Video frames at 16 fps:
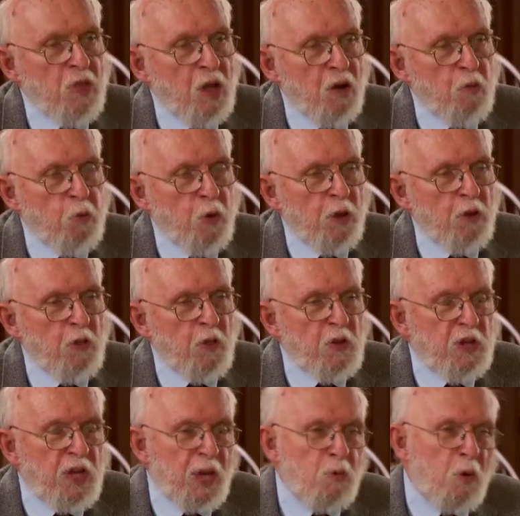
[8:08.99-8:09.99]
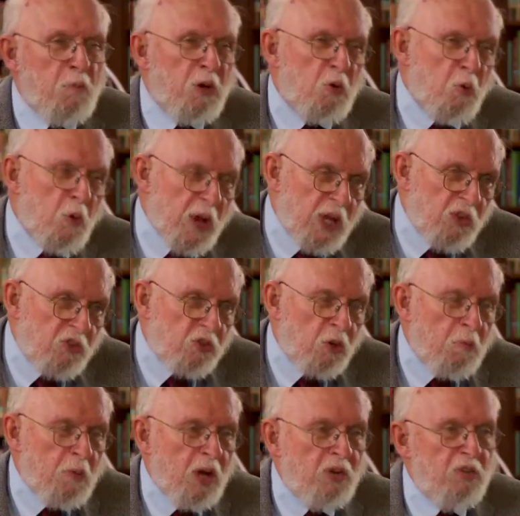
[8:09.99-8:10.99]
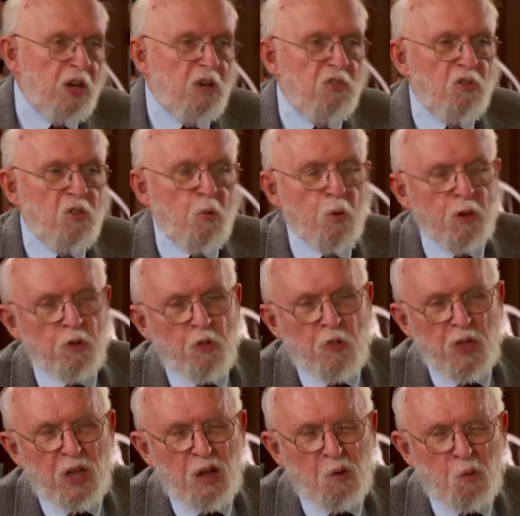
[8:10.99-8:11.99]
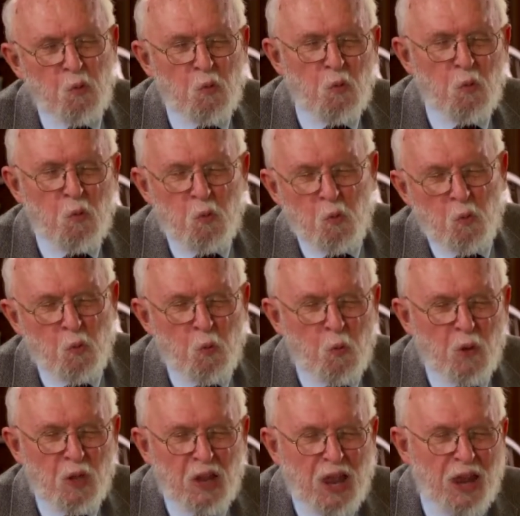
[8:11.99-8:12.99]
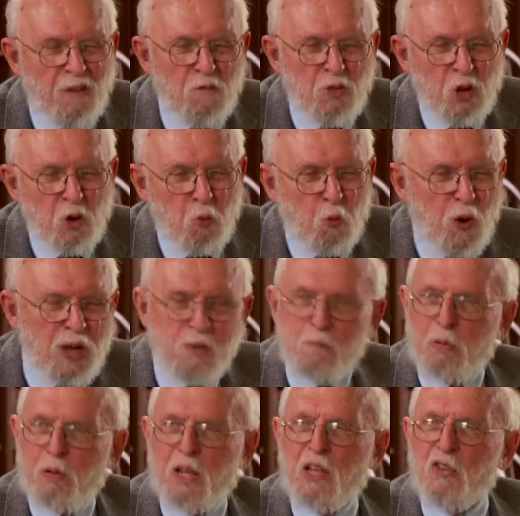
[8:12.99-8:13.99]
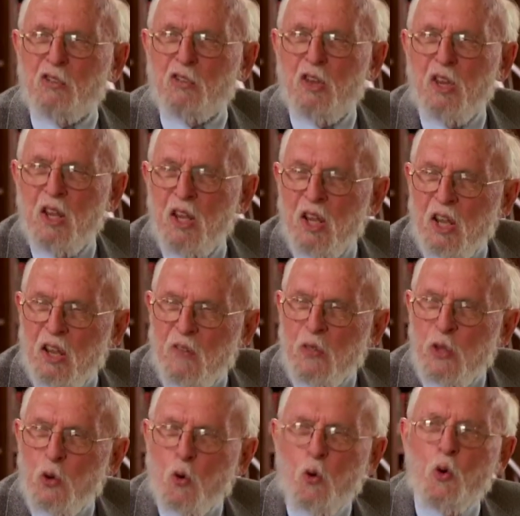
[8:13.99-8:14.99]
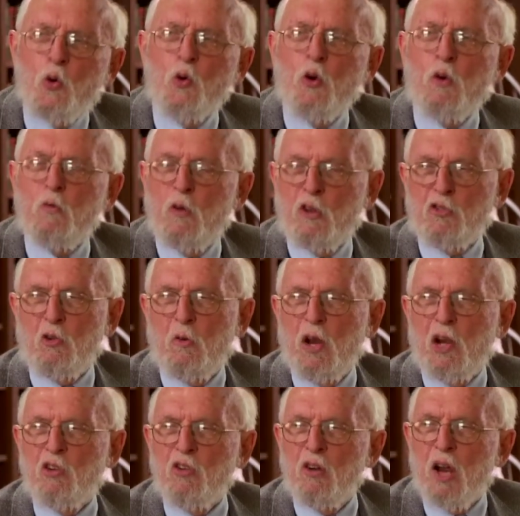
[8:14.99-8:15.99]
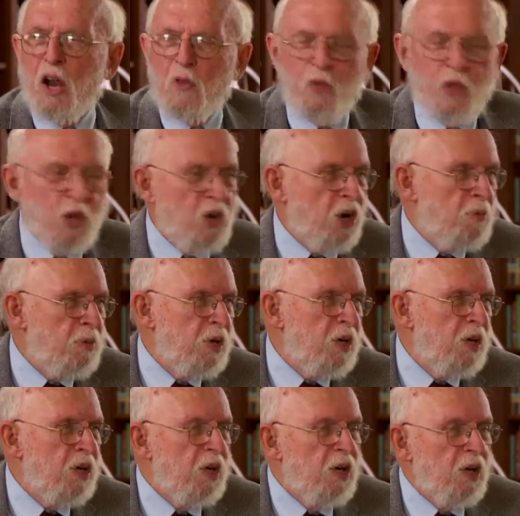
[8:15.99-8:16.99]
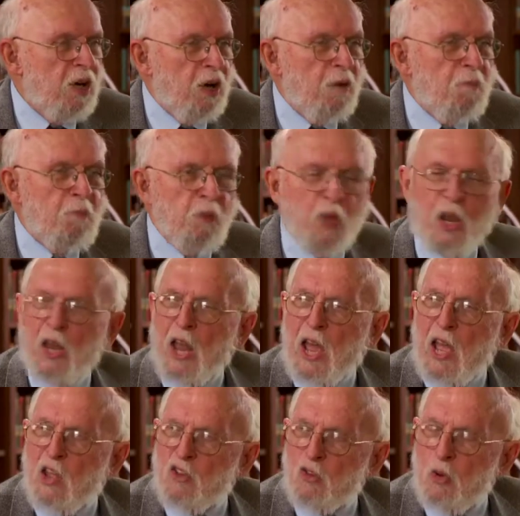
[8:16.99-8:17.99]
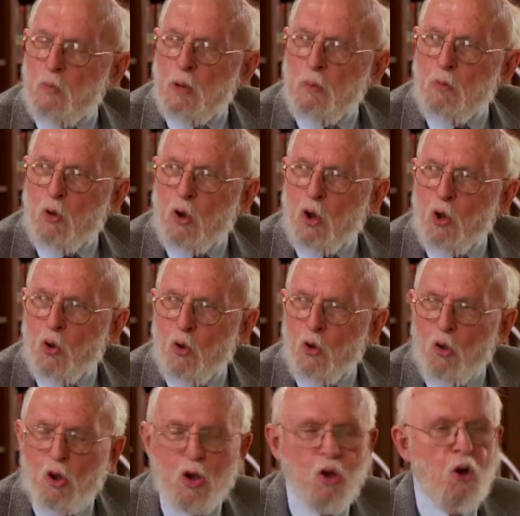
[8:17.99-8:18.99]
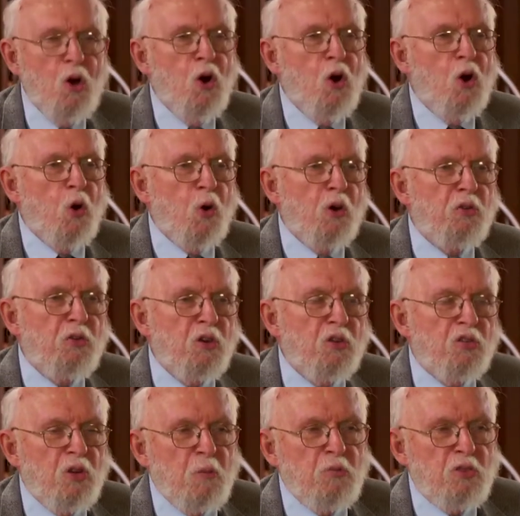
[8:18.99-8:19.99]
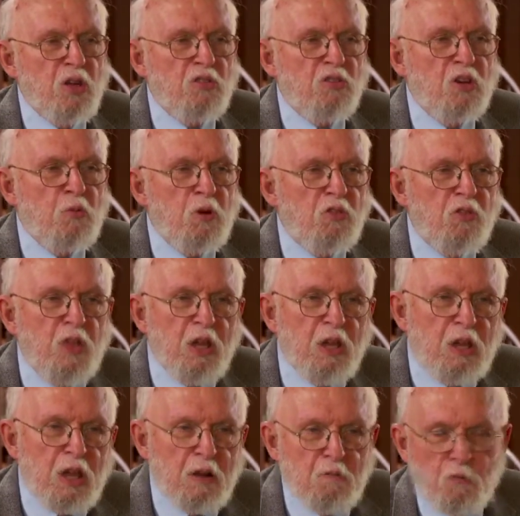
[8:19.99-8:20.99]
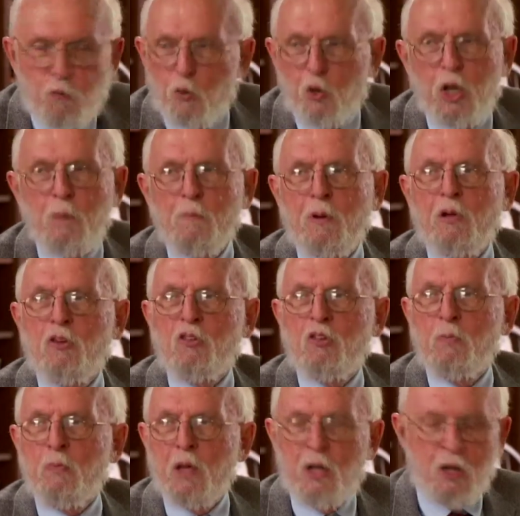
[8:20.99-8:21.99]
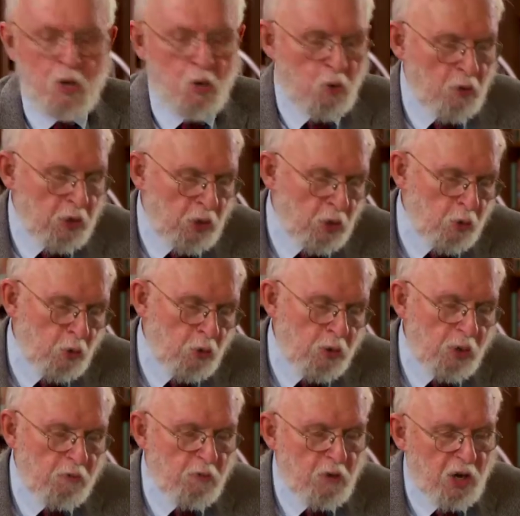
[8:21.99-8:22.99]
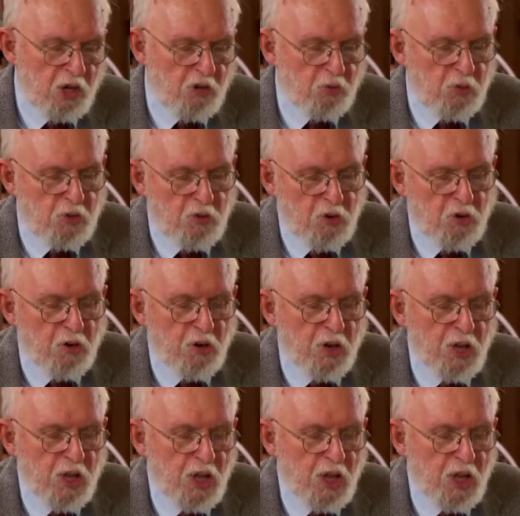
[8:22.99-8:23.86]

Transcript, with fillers: of whether the dead will be raised so much as to whether they will have their right place in the order of resurrection. Are they going to be um, the last to be brought along? or is there some sense in which they can fully participate in all the glory of Christ's return?